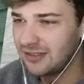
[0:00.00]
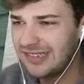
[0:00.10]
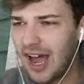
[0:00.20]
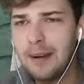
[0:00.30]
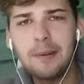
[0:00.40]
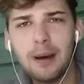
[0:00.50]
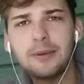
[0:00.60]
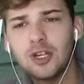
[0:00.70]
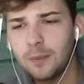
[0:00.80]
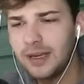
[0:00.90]
just hype them up
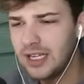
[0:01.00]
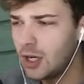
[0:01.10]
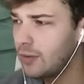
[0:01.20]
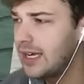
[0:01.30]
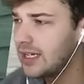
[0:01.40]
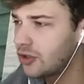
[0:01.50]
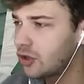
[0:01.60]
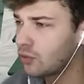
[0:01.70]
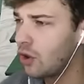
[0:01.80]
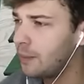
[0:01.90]
a little bit, you know, get into
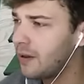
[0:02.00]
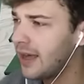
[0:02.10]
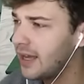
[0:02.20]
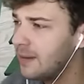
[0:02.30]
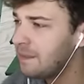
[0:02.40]
the role play.